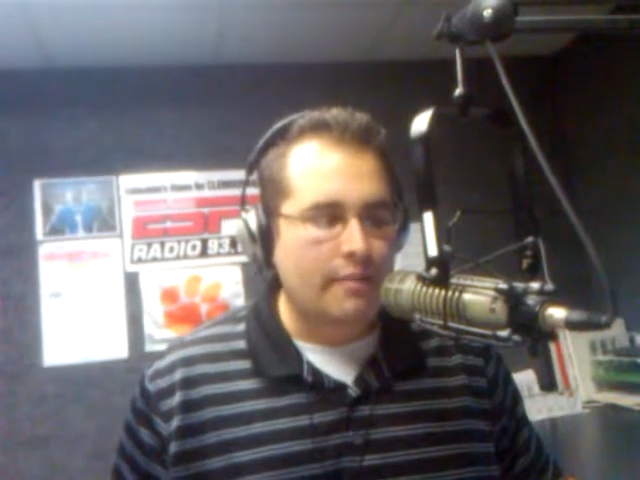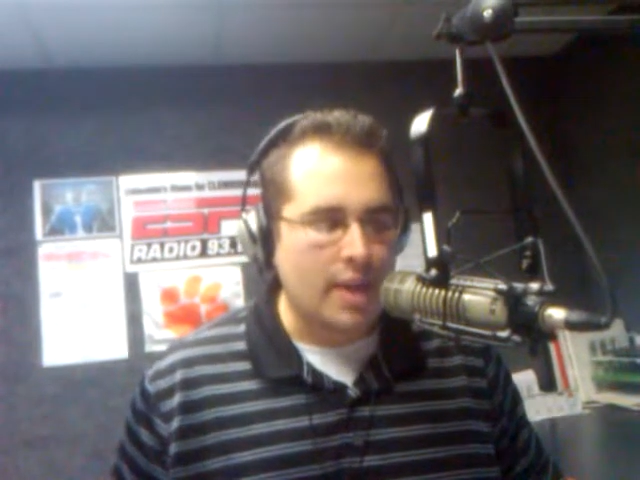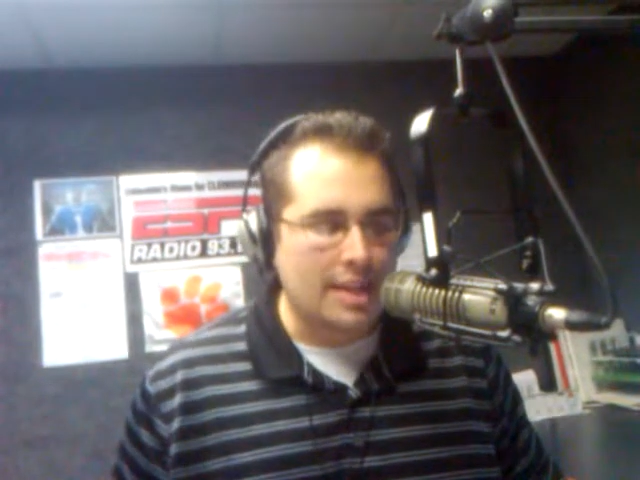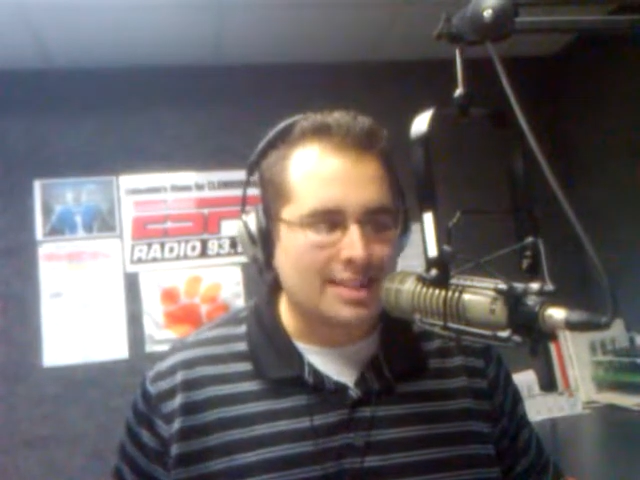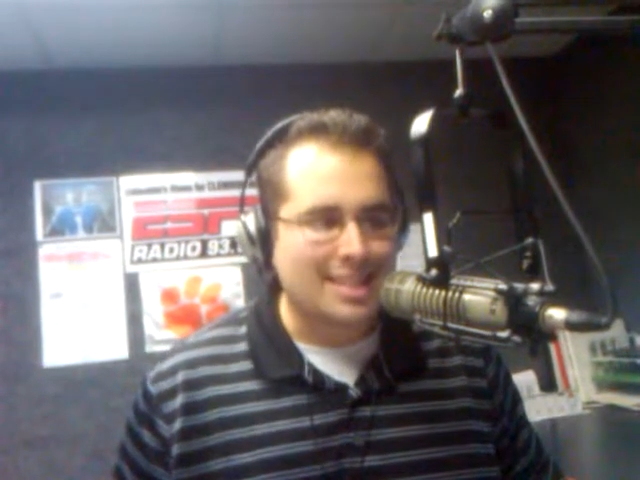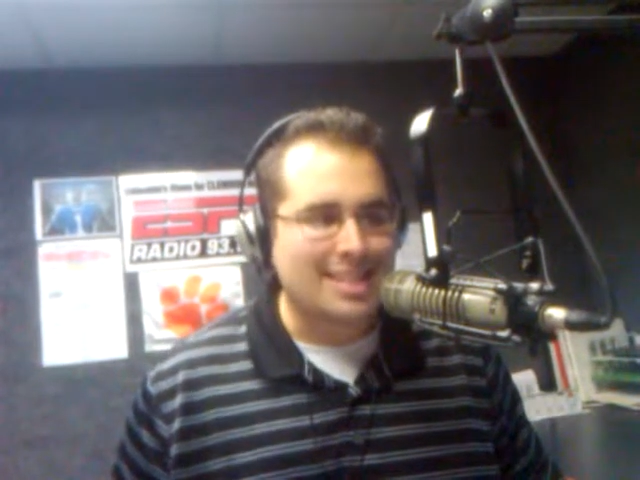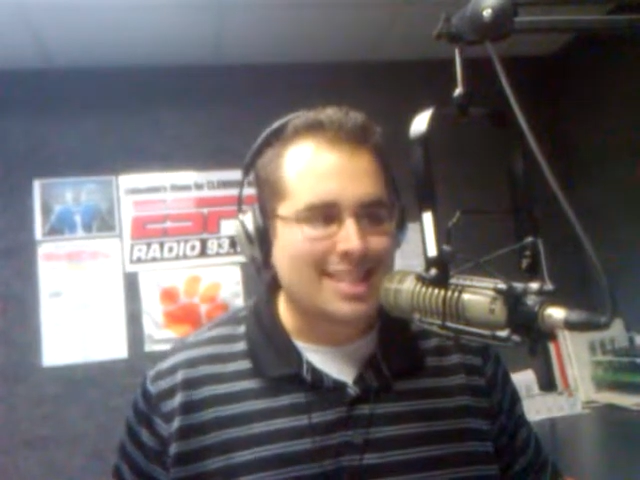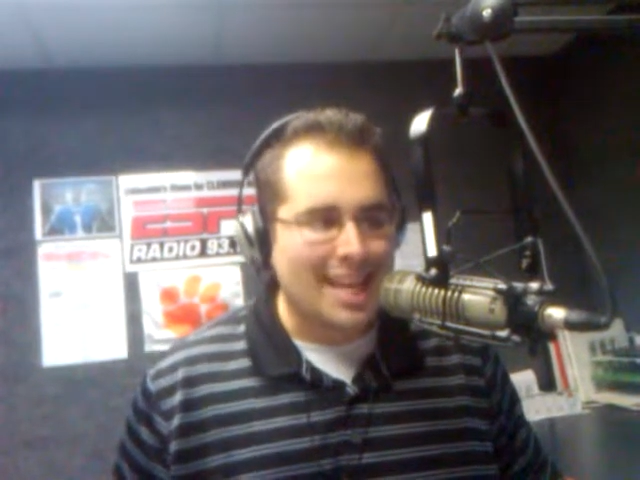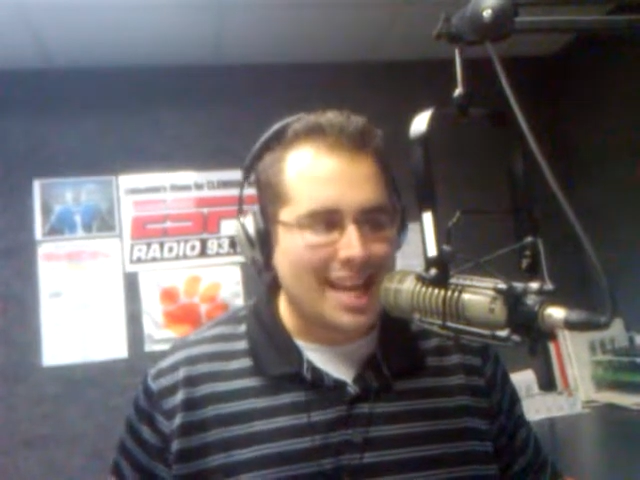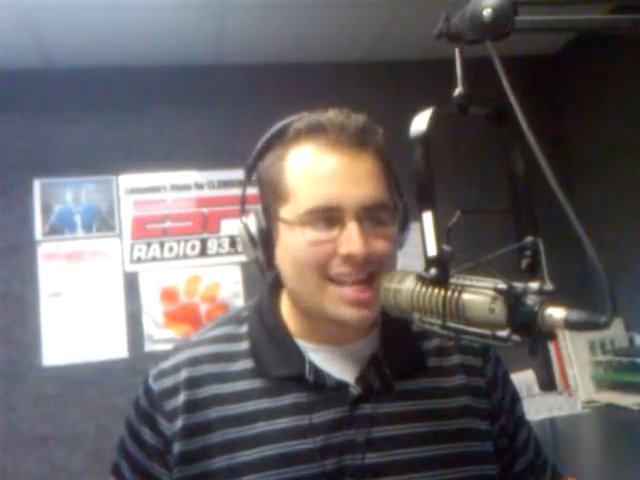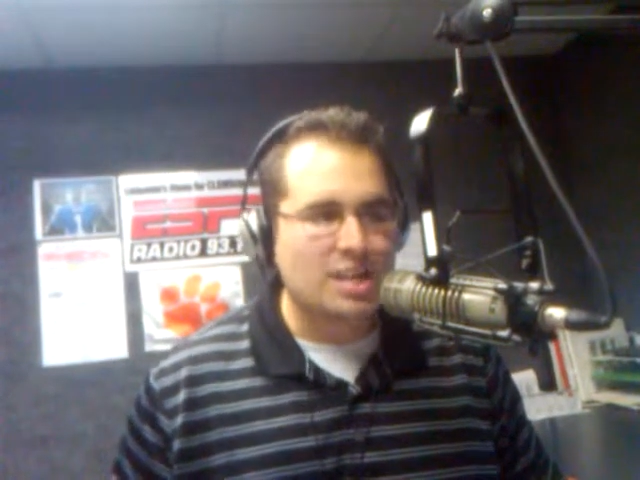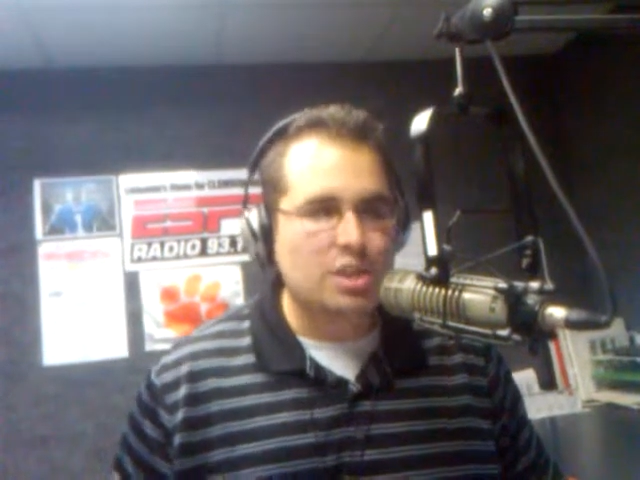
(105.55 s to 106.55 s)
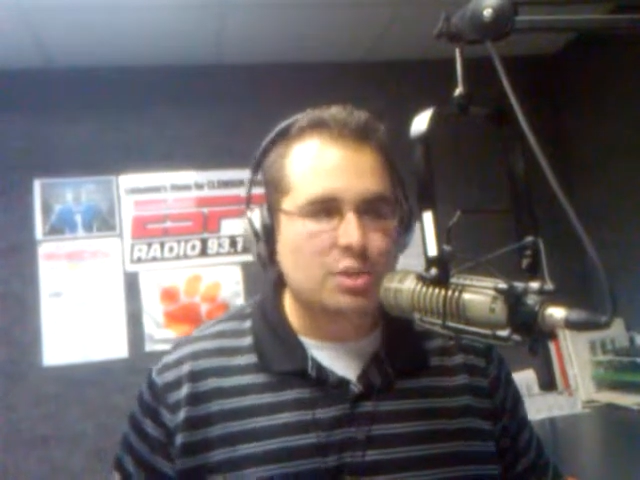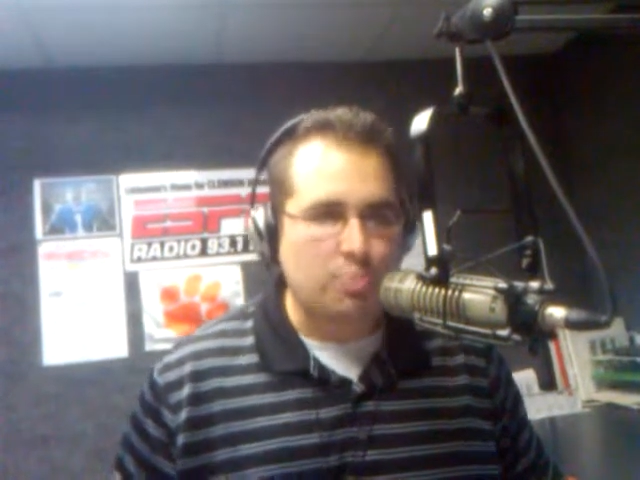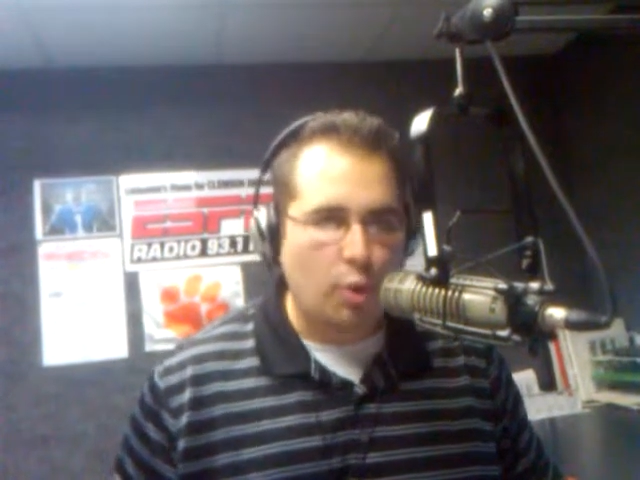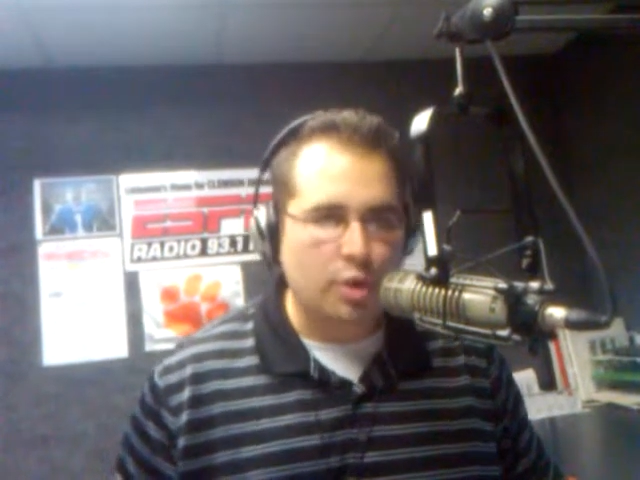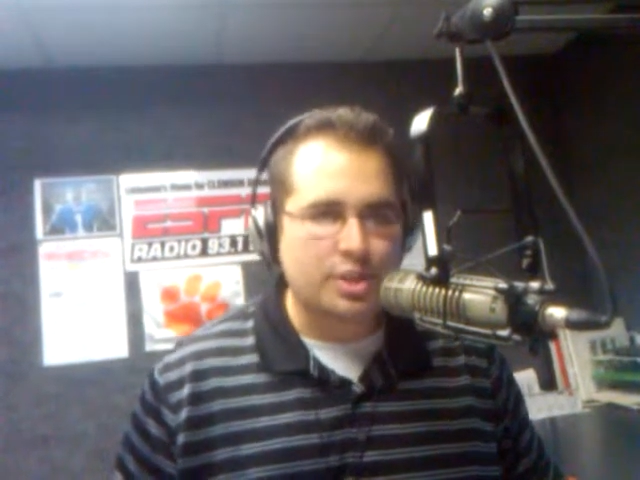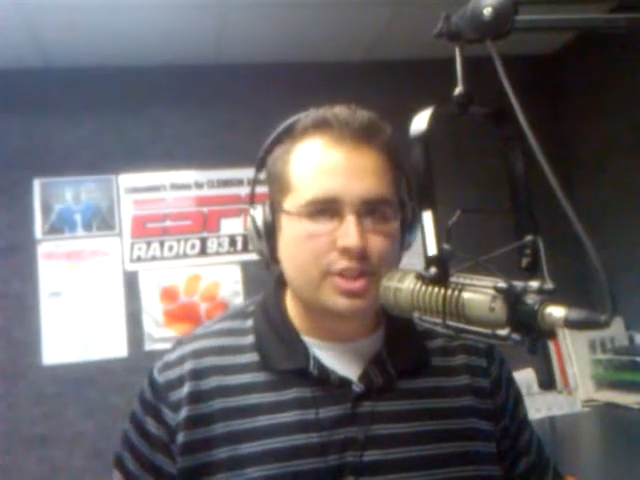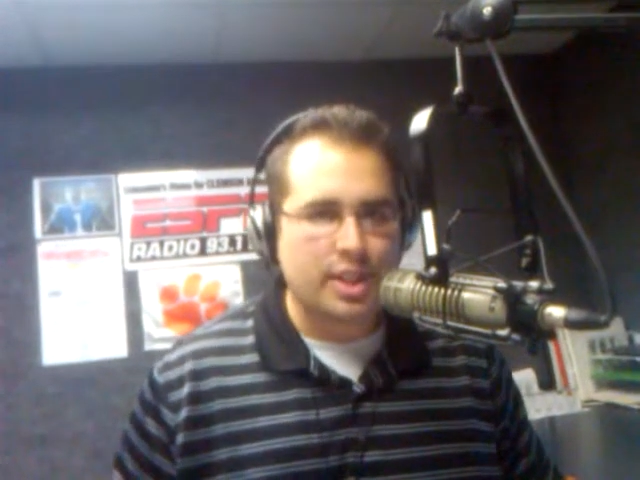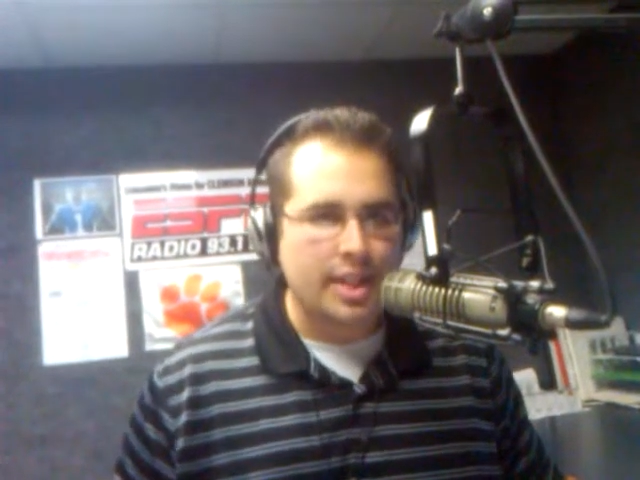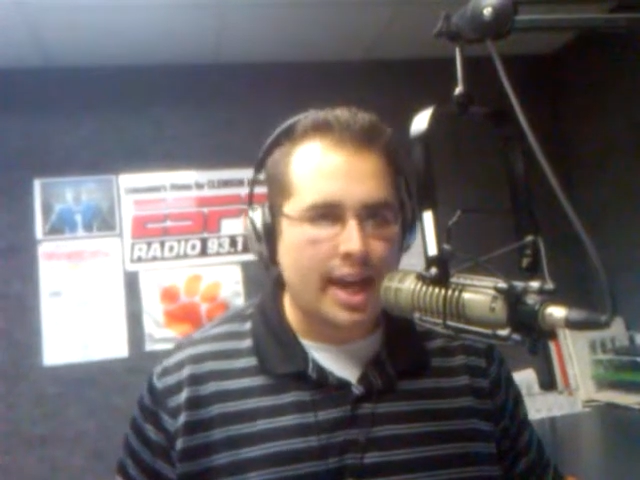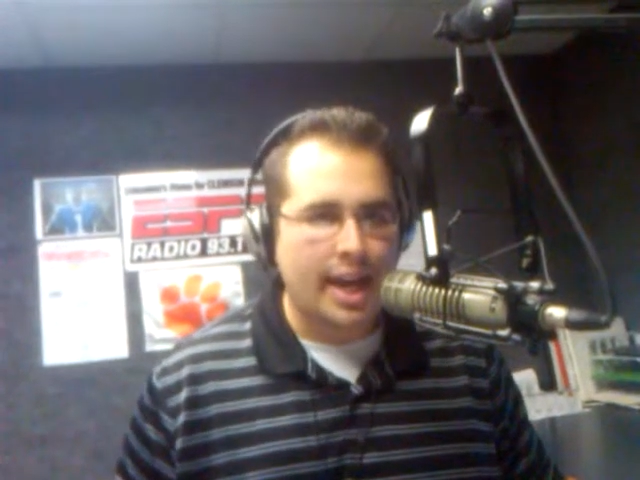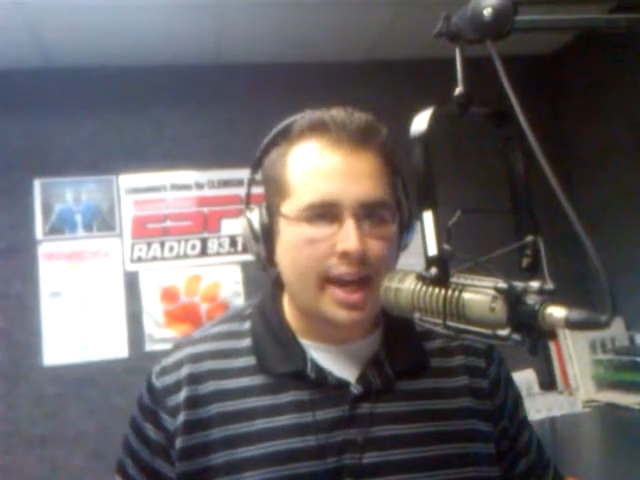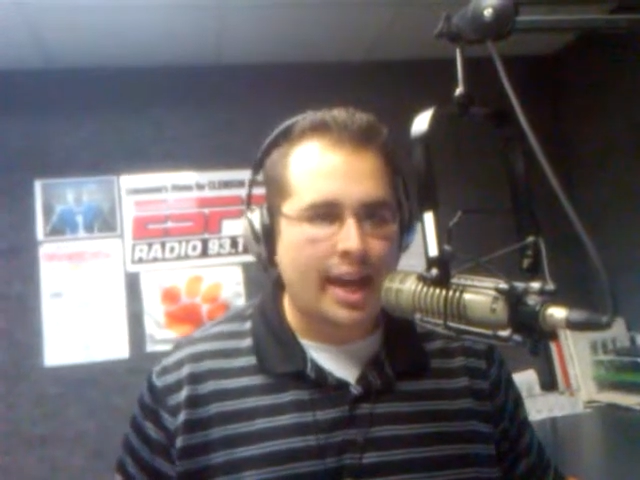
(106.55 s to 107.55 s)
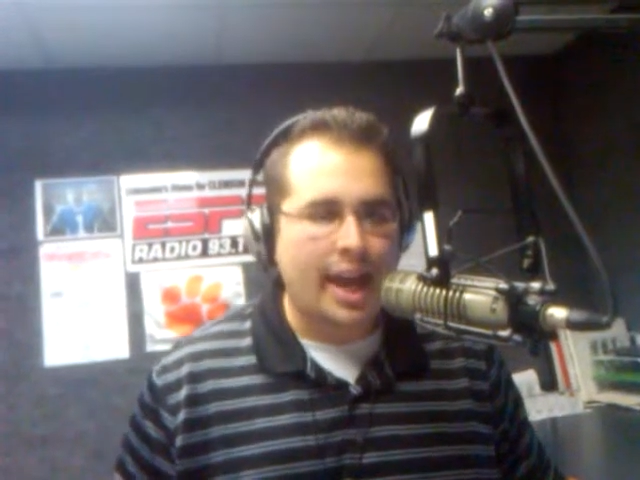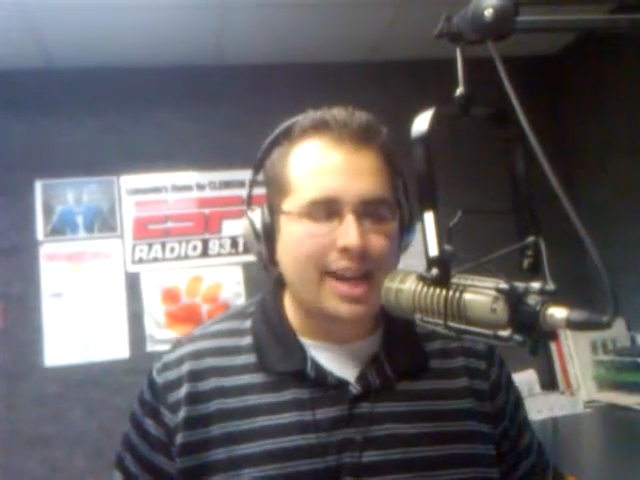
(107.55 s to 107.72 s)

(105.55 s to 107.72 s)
faces in sports today,